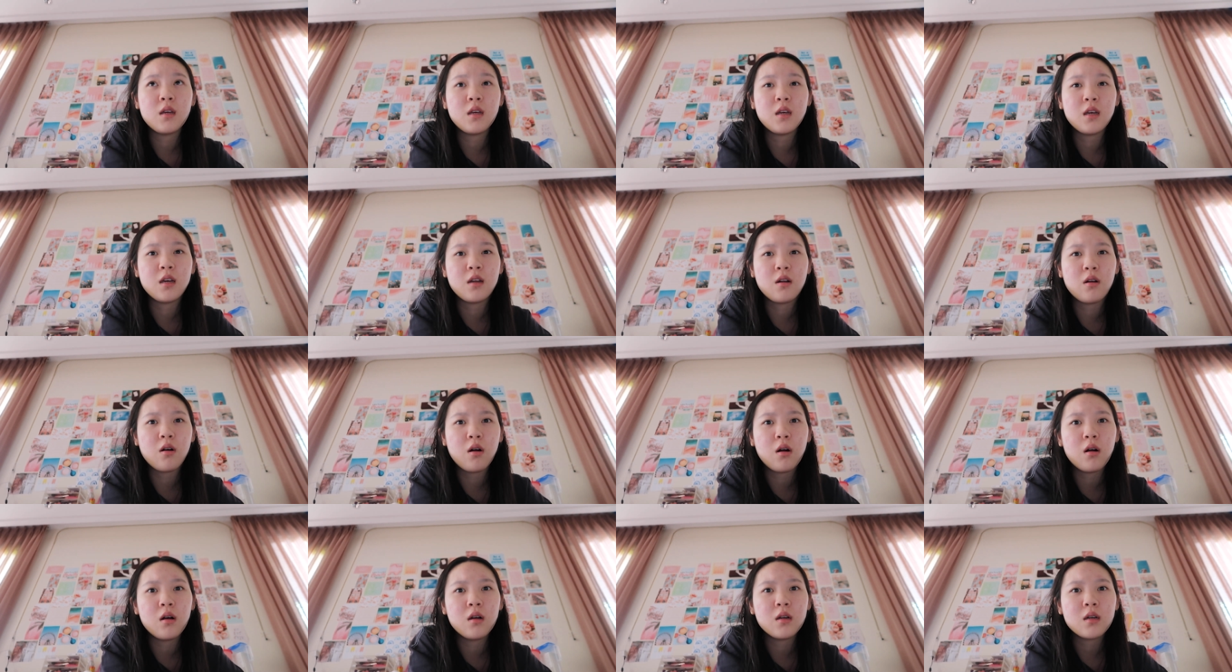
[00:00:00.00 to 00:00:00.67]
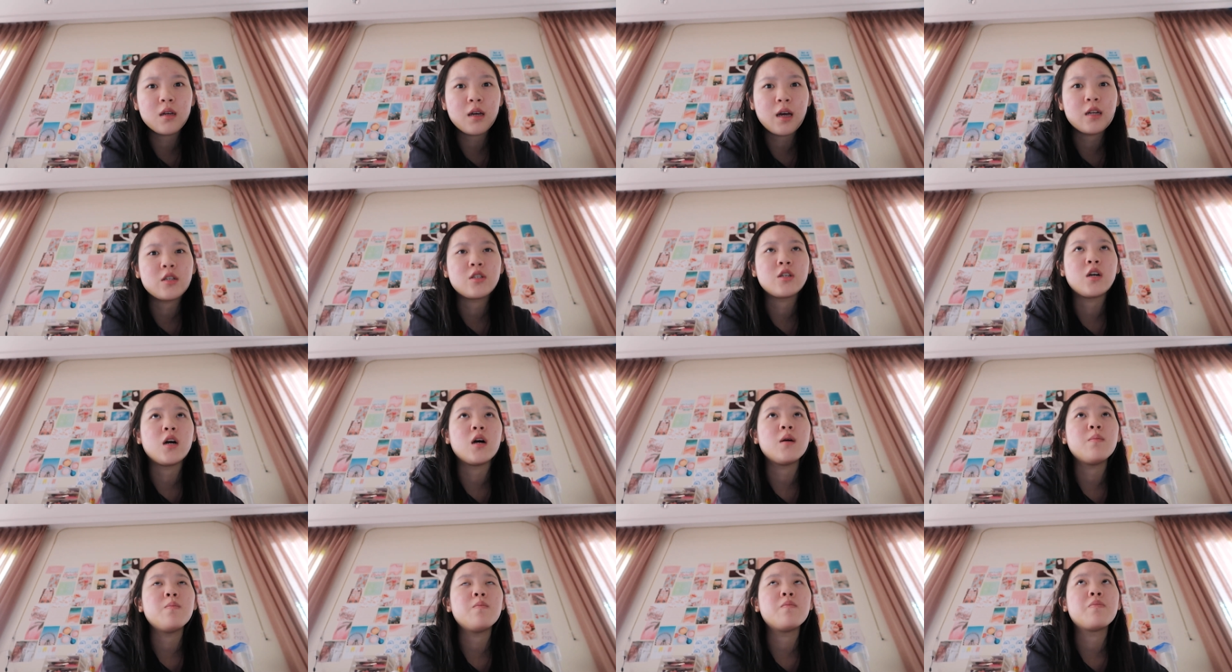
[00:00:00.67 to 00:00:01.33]
it all catch
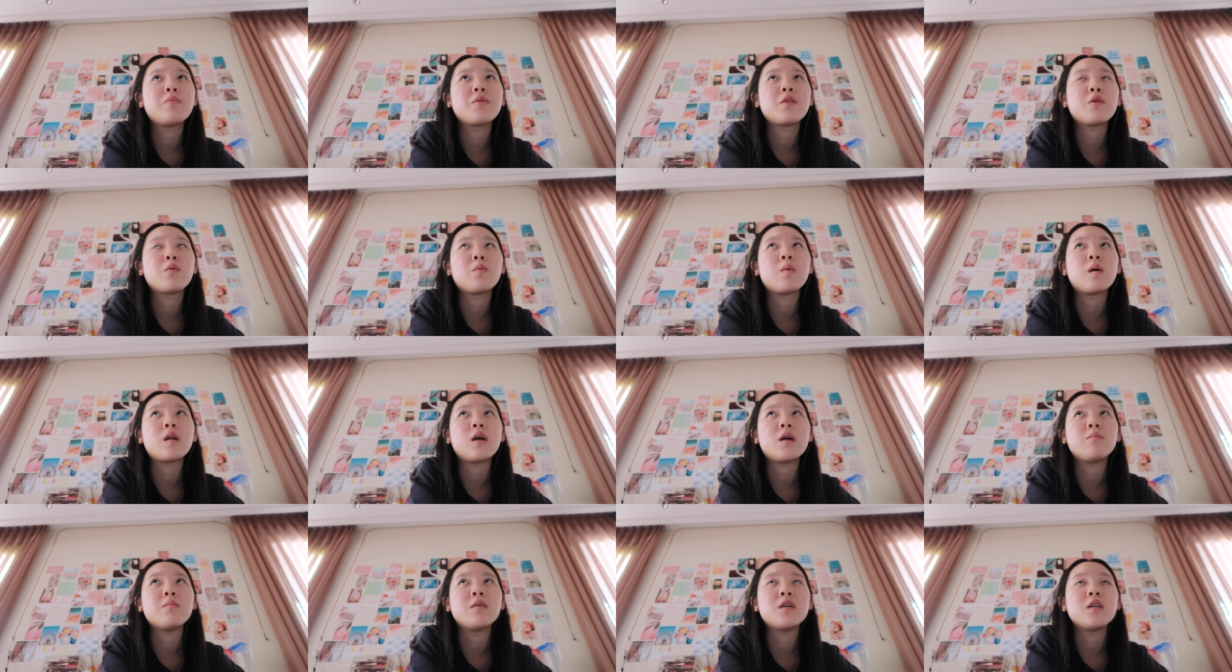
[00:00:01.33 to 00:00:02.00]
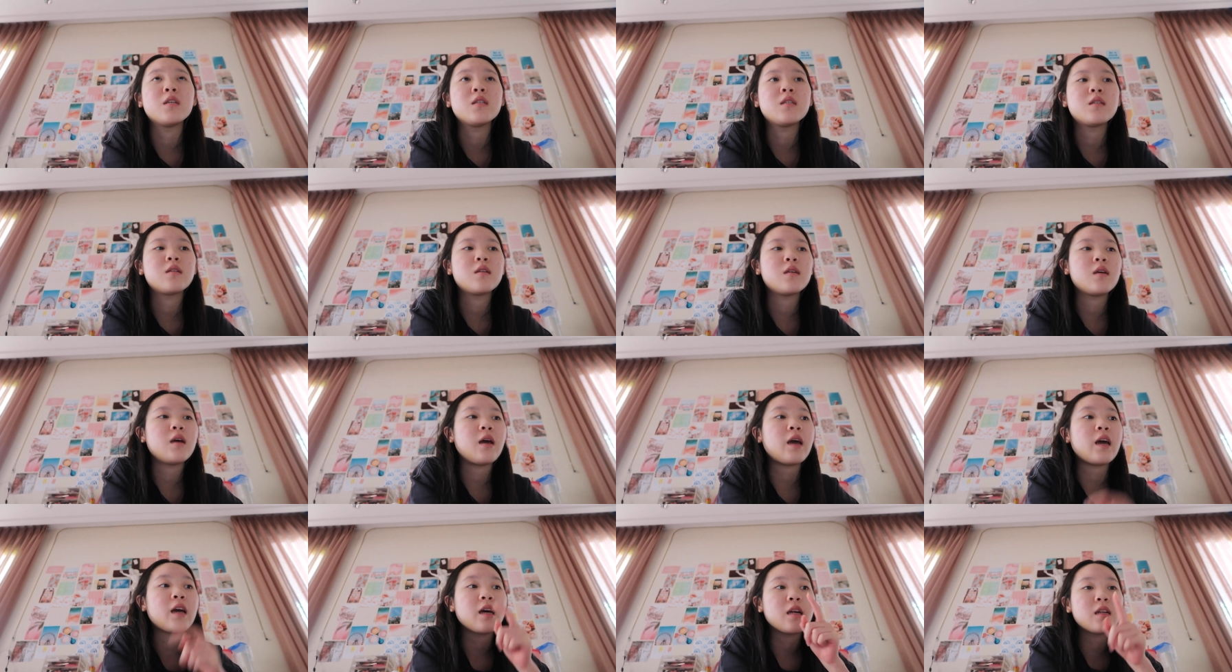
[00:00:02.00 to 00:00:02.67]
up what I missed
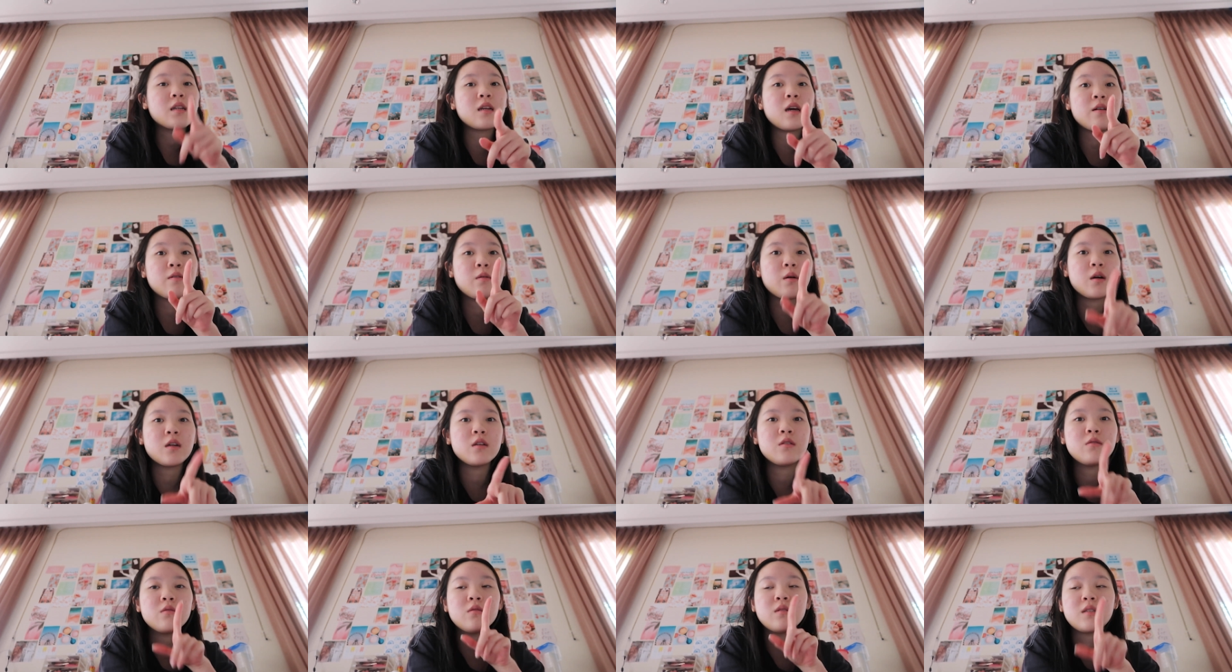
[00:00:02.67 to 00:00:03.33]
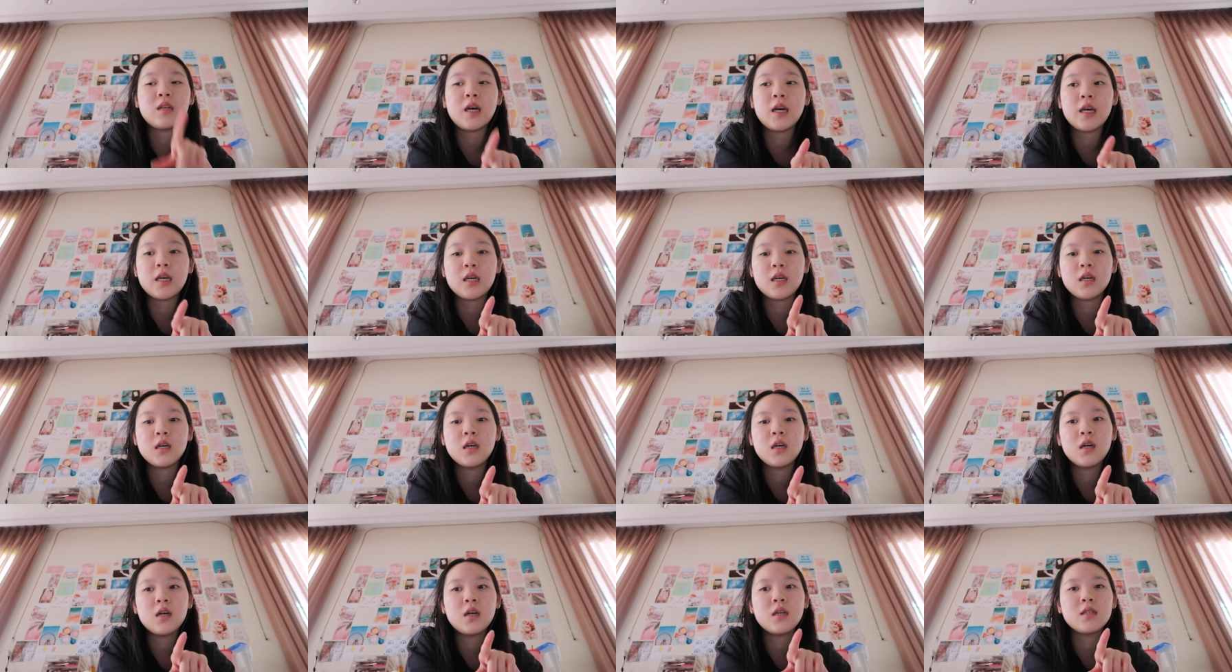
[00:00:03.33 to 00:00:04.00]
and I want to do psych
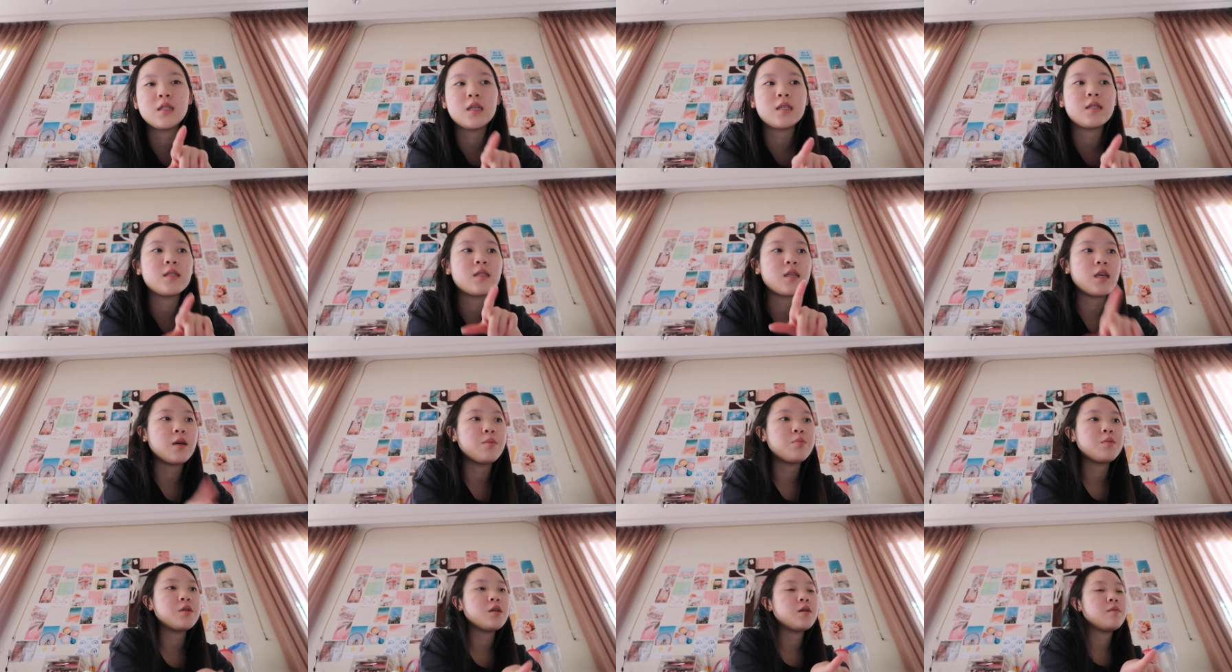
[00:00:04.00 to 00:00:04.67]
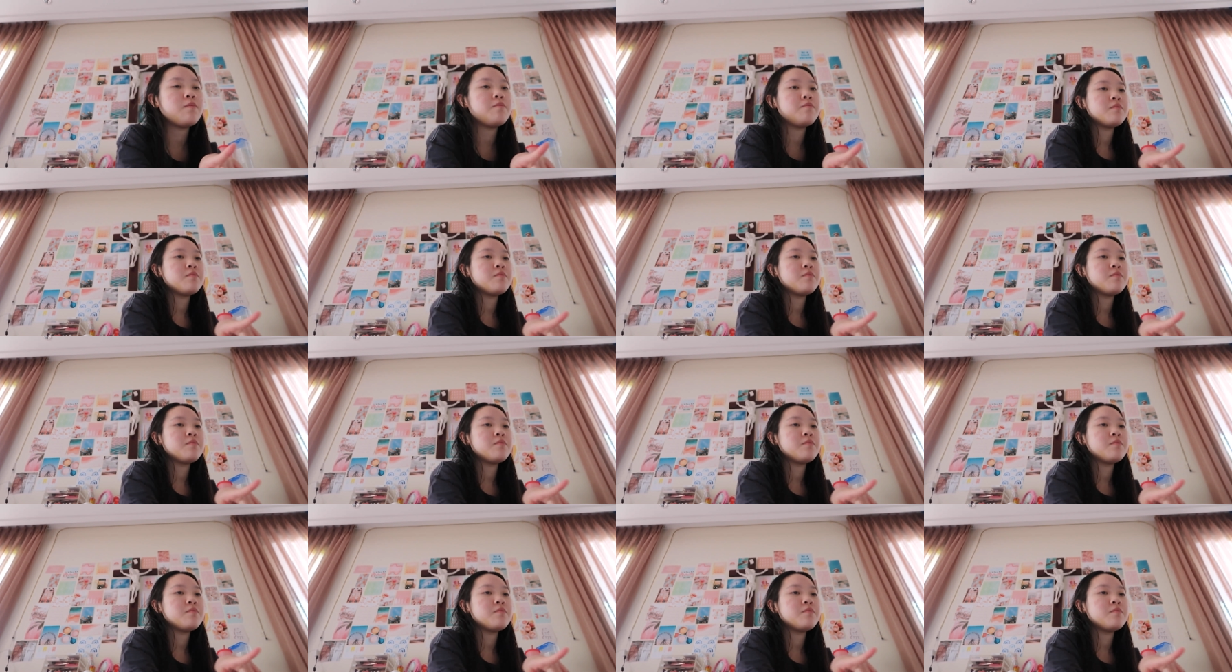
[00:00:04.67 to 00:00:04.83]
because I skipped